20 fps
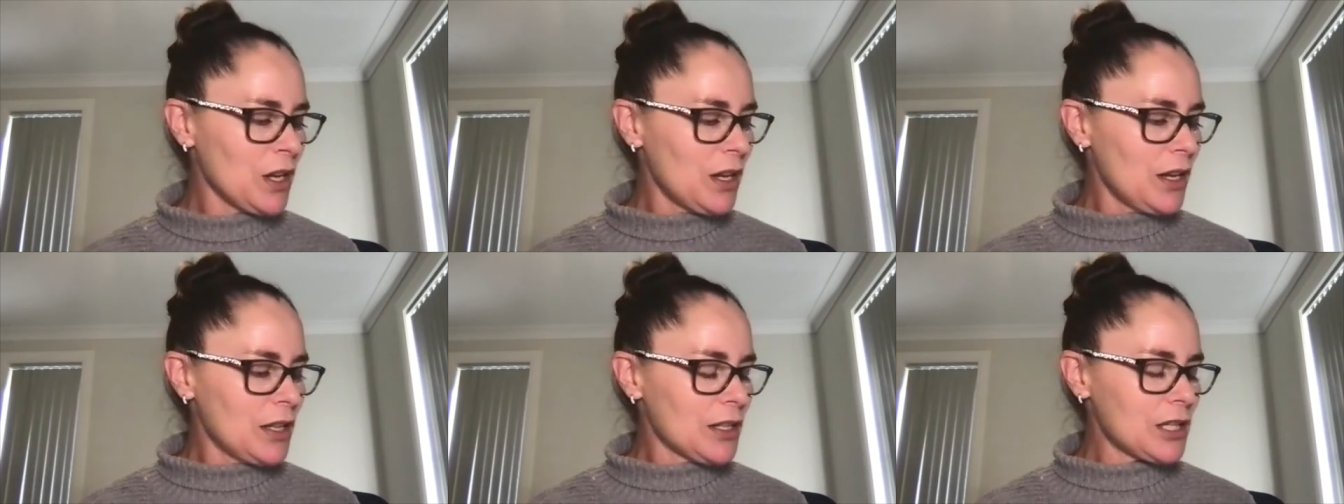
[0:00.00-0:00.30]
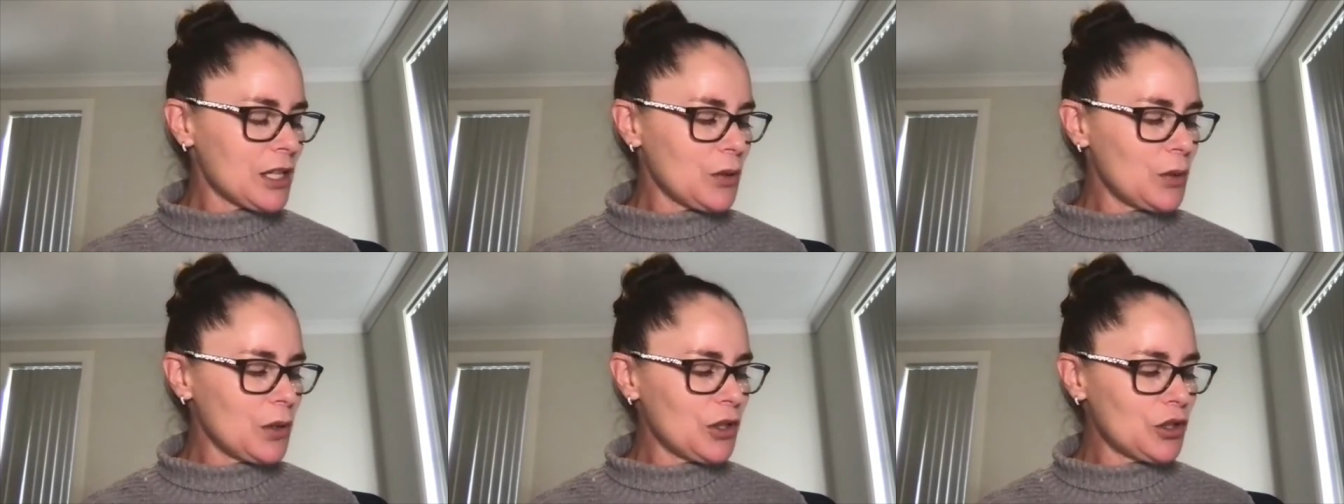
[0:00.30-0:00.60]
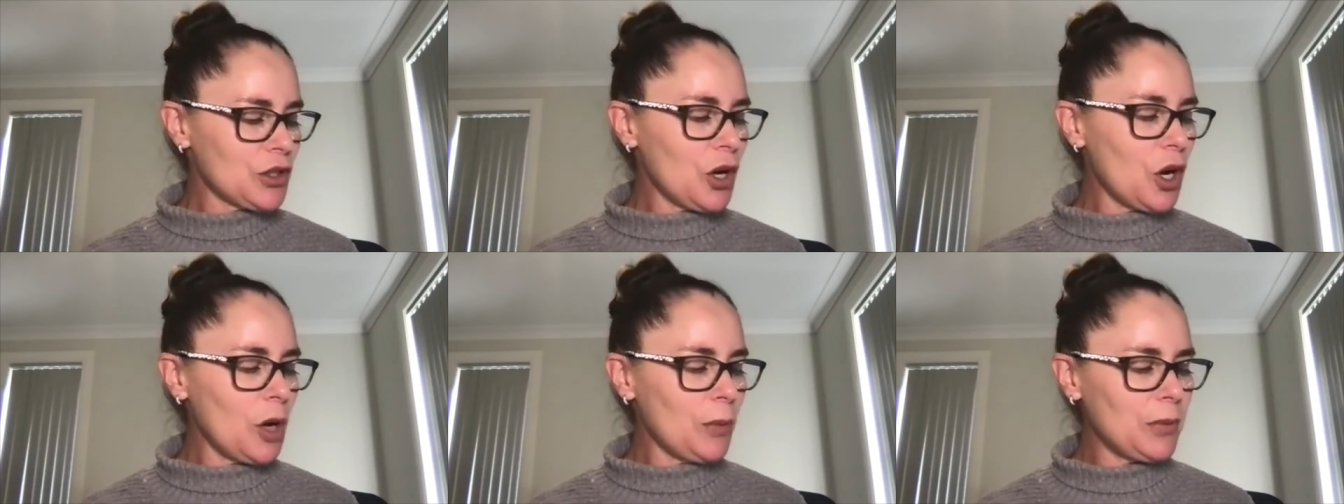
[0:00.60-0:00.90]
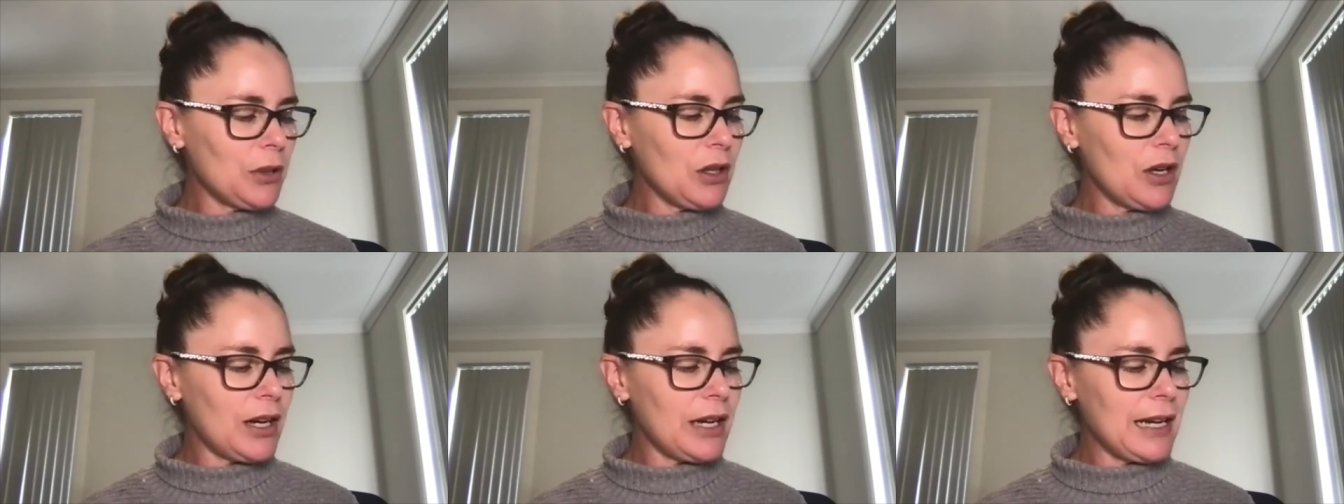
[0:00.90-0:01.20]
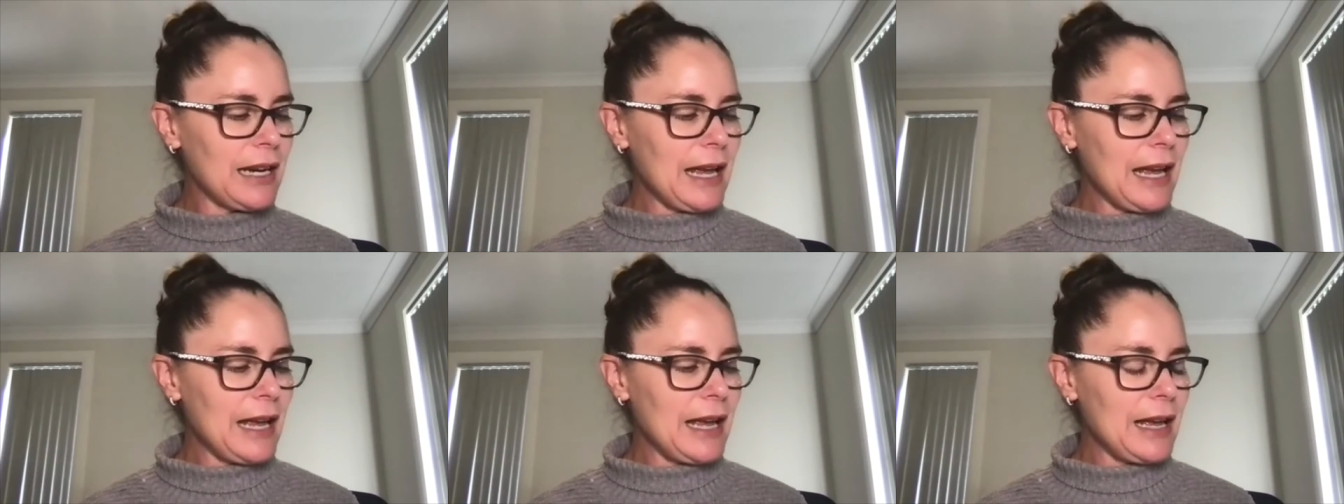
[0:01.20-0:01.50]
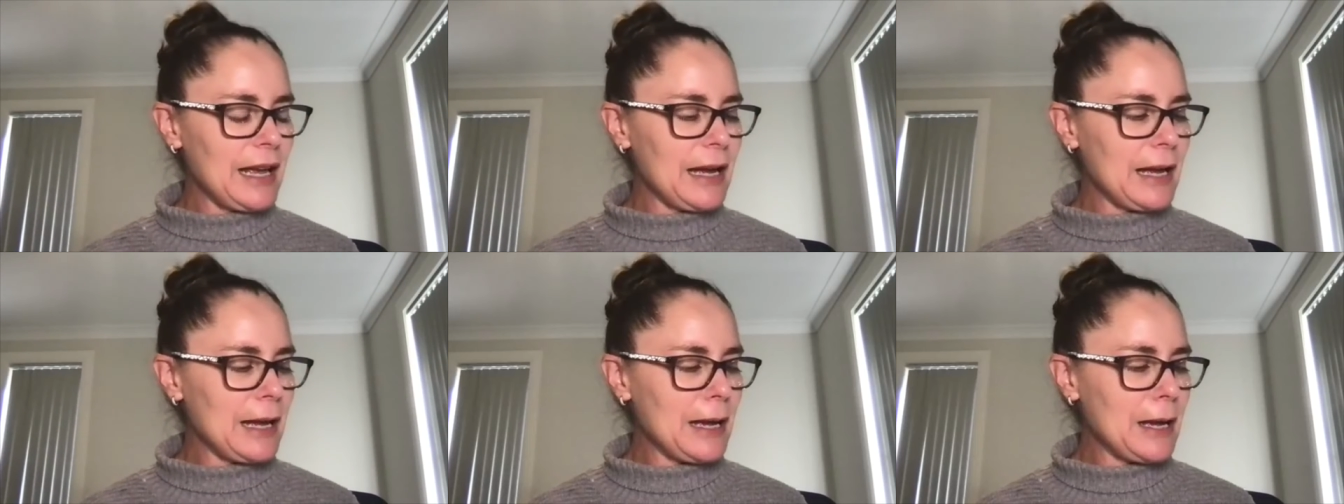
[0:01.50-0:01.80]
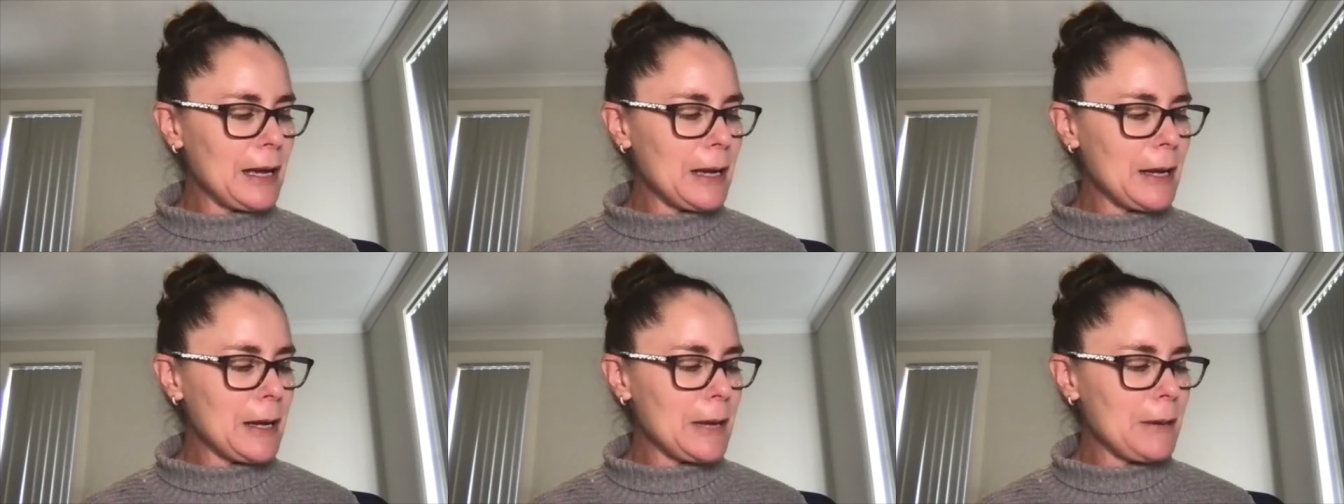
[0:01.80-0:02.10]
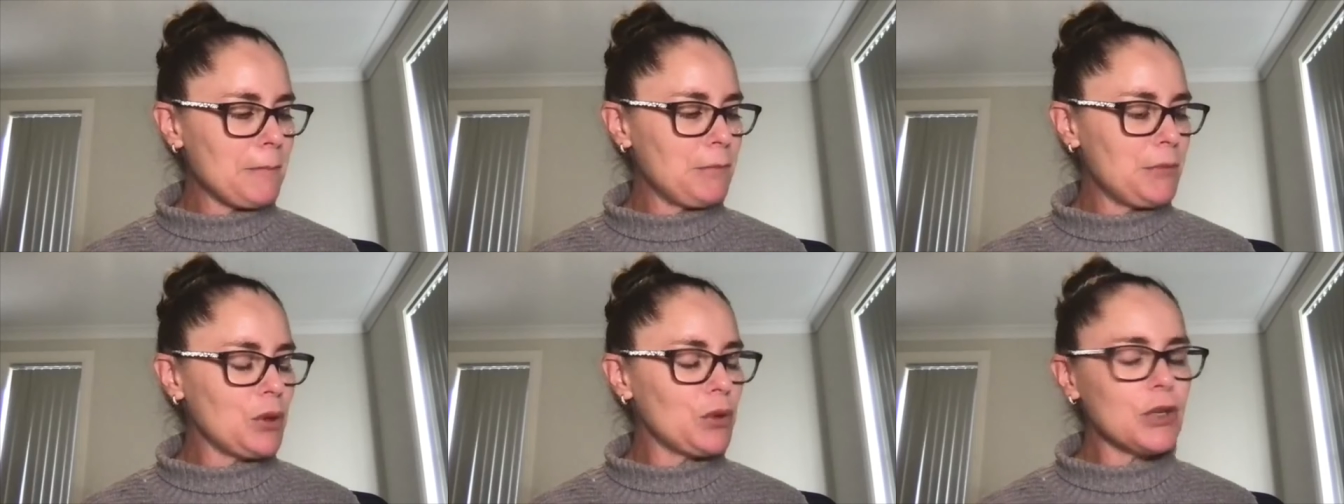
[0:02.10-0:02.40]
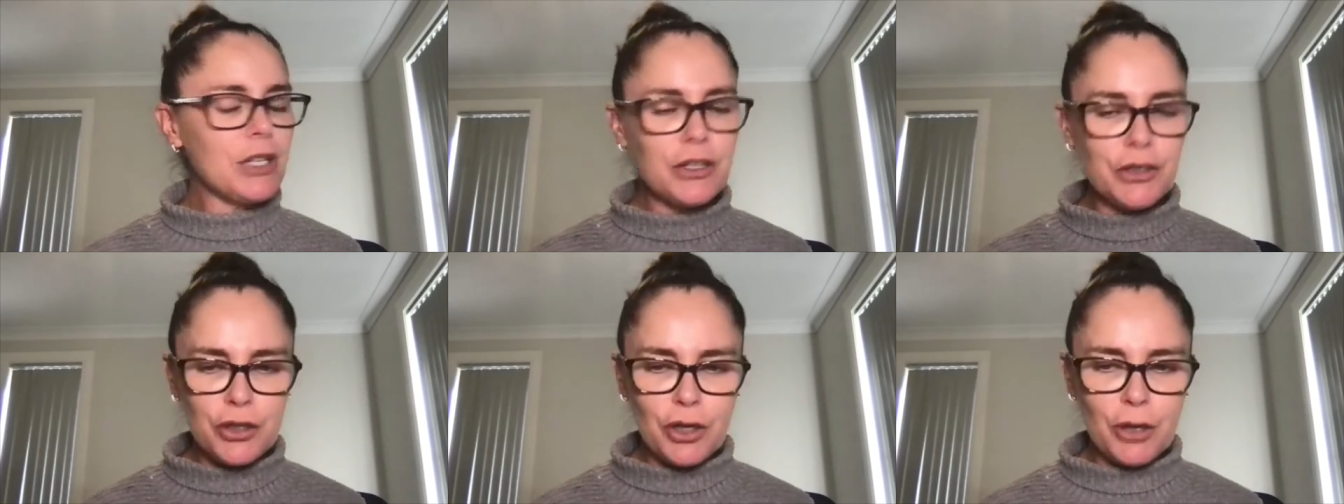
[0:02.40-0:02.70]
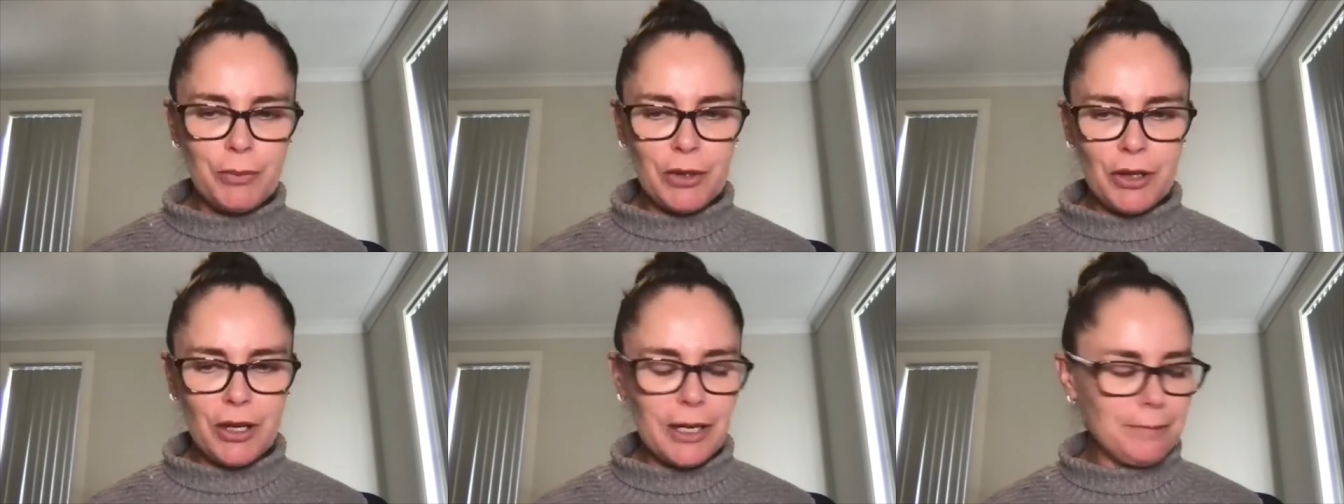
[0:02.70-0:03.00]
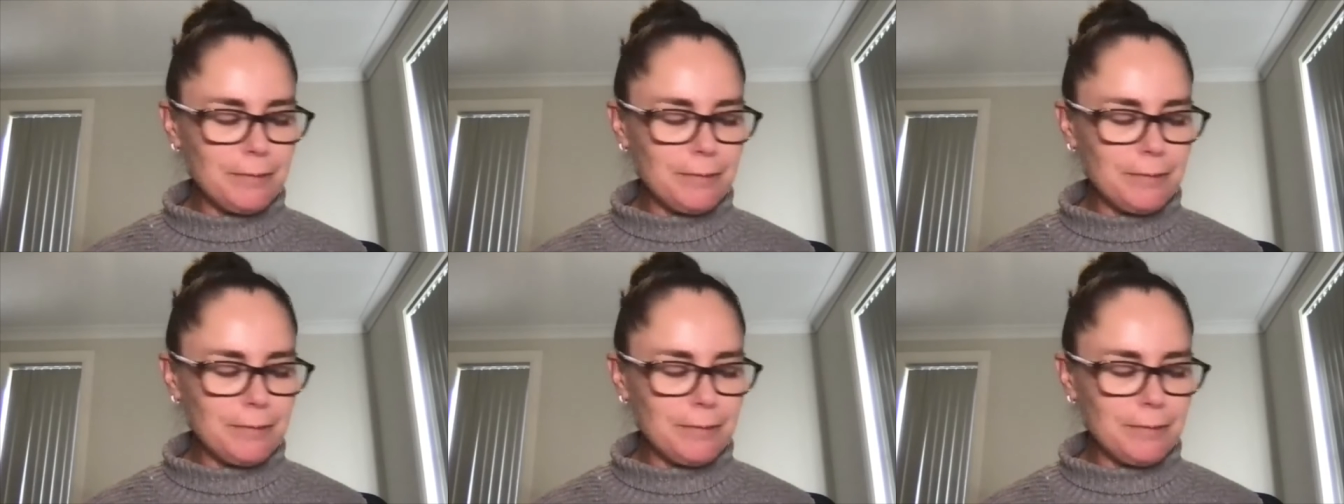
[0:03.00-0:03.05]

So with Topline, building Topline,